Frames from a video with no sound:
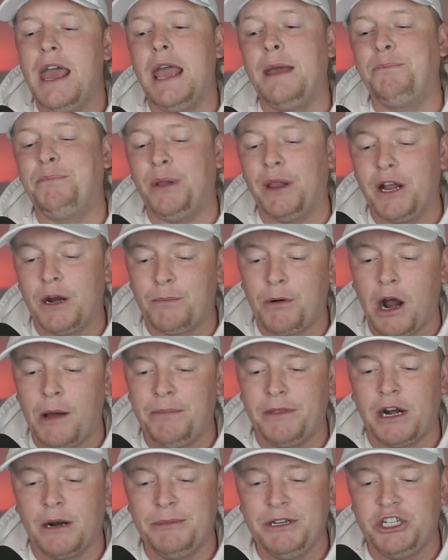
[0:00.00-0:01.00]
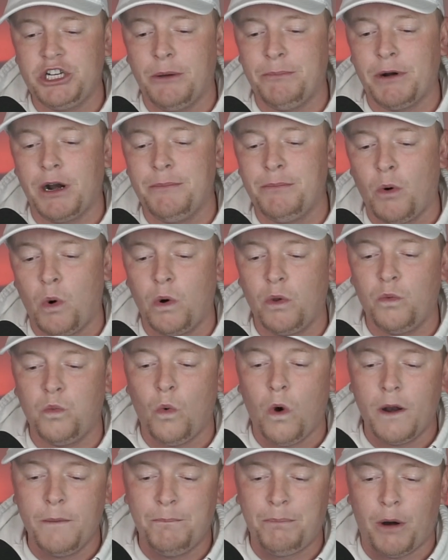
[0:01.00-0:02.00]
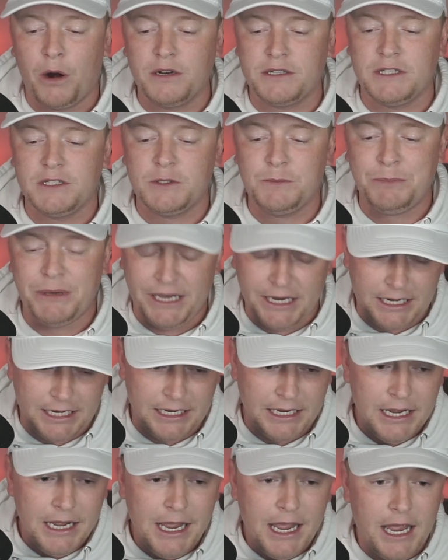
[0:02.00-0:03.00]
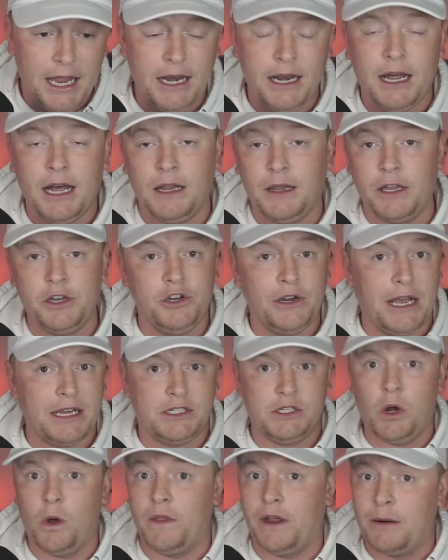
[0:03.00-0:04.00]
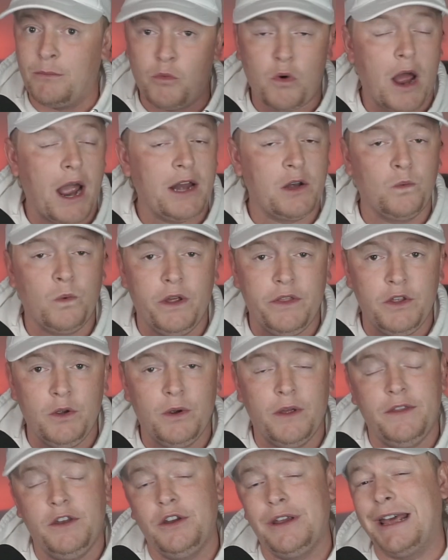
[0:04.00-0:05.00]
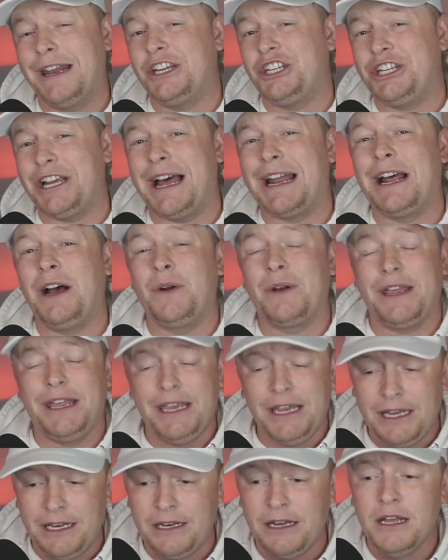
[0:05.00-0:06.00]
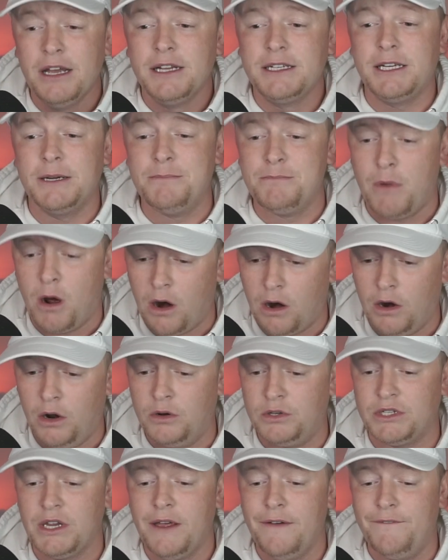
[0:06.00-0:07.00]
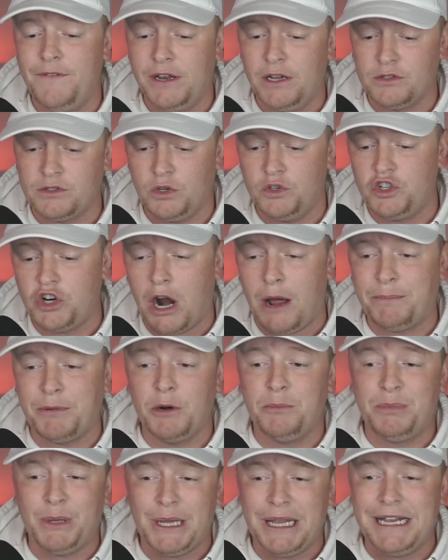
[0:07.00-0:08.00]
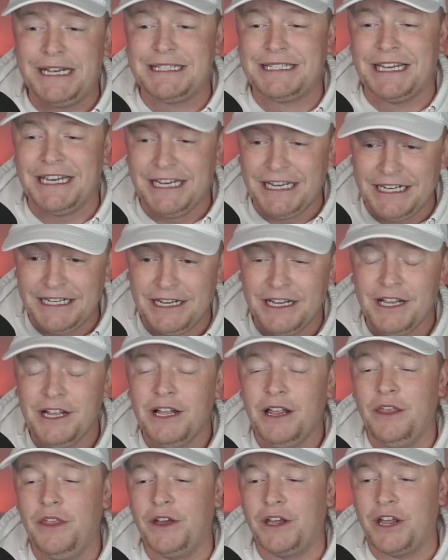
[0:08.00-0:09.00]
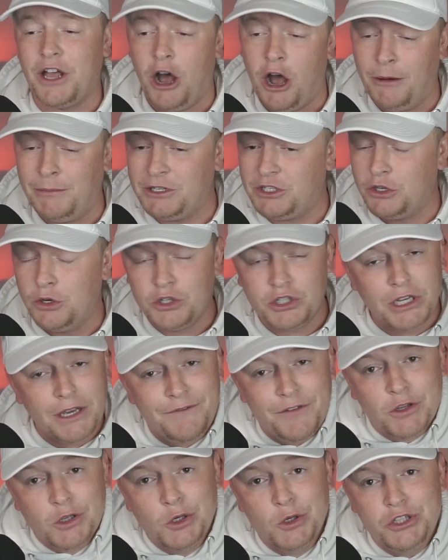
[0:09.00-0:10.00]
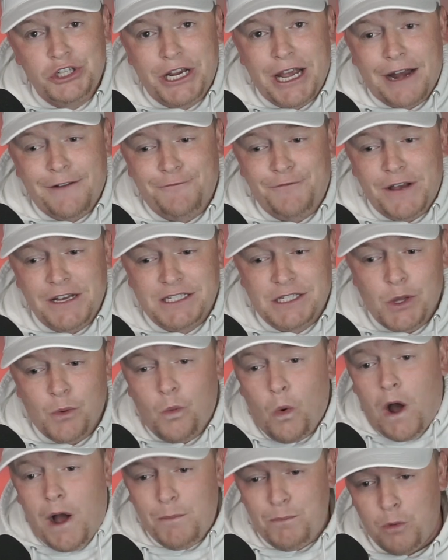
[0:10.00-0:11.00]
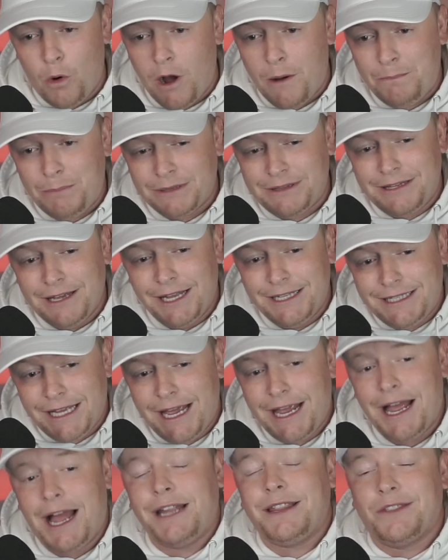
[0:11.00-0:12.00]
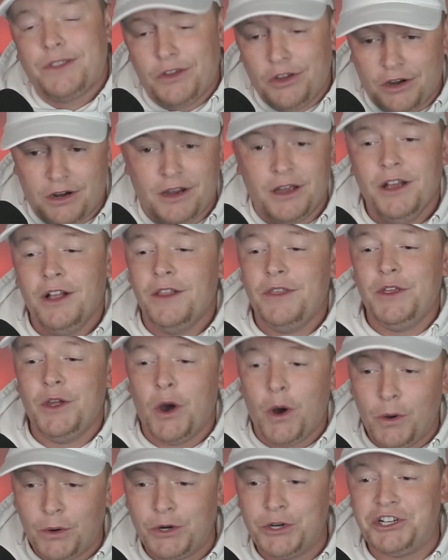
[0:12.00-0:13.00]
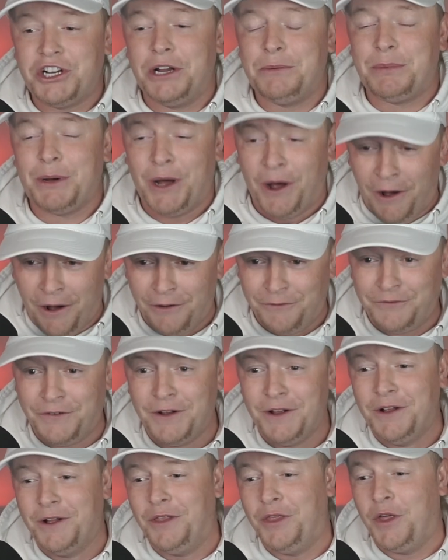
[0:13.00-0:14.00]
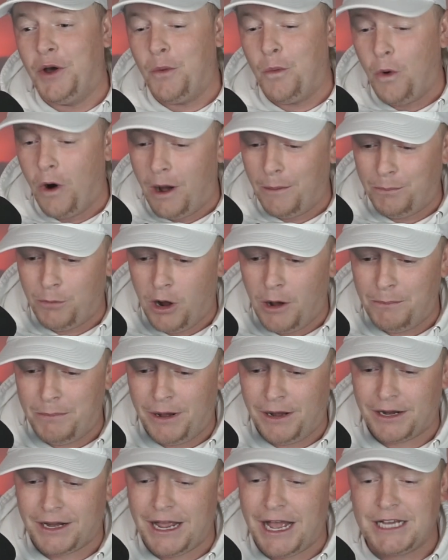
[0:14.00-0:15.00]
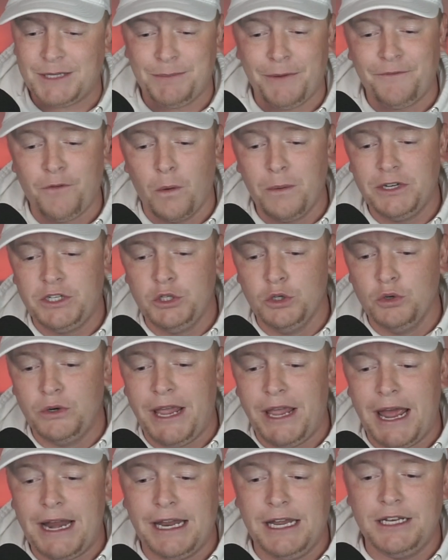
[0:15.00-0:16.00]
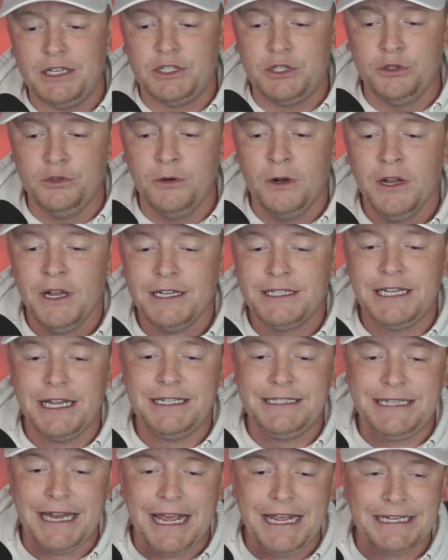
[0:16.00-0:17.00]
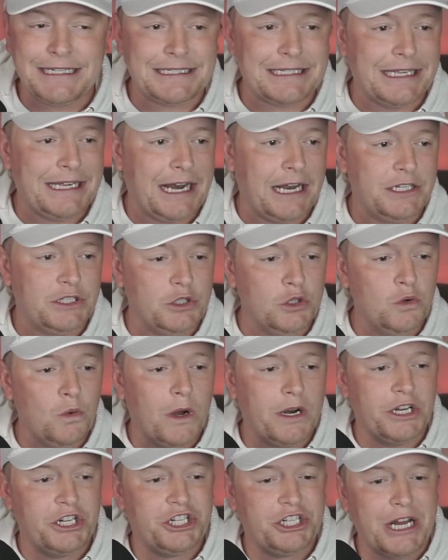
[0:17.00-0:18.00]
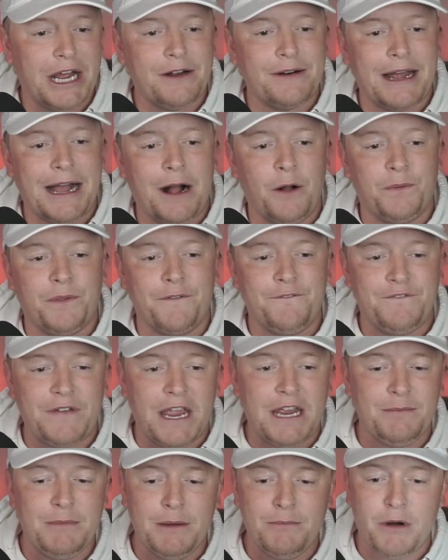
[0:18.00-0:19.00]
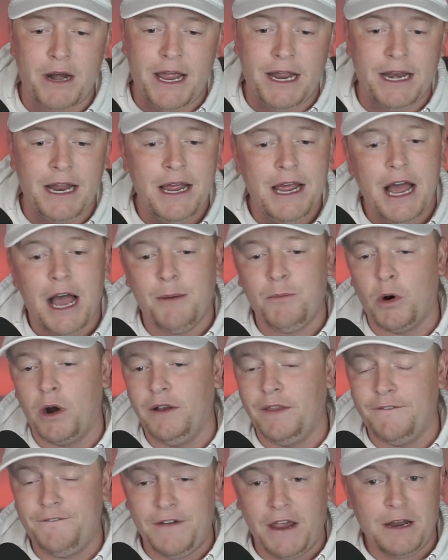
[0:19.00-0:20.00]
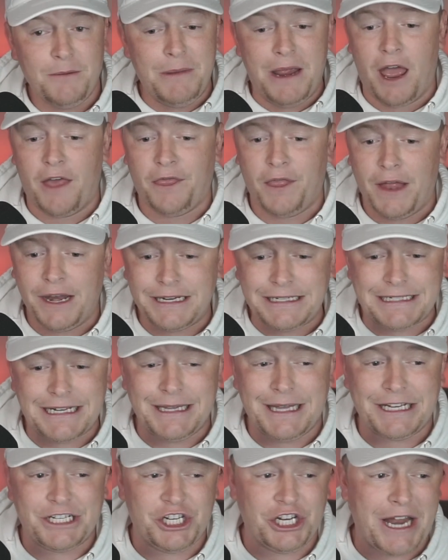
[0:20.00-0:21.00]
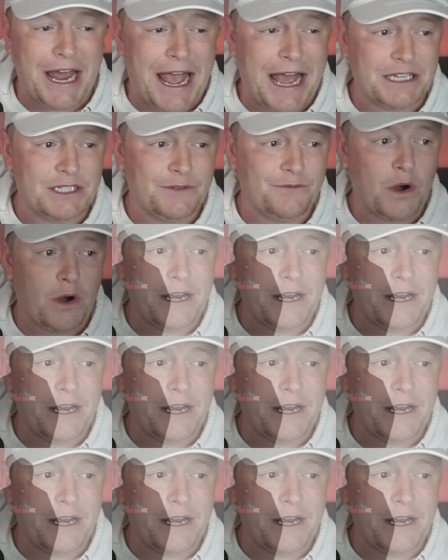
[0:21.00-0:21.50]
a player prop, and then I'll be jumping on board with one person's pick and letting you guys know that I'm riding with you, and you get a shout-out in tomorrow's video. So drop your plays in the comments. Usually, if you lose, you got to face the womp-womp. But today, I took the owner of the Womp Womp out. Guys, before we do get into today's slate, I do want to shout out the Fade Me brand. I'm wearing the Fade Me Athletics collection as of